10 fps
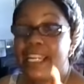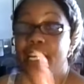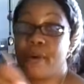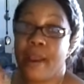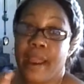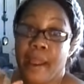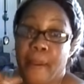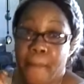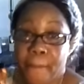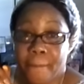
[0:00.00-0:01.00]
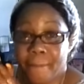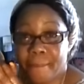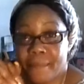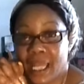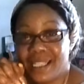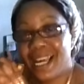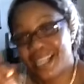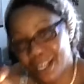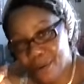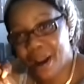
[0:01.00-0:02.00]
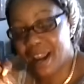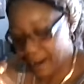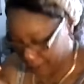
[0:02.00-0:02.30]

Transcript: they crying. Now they crying.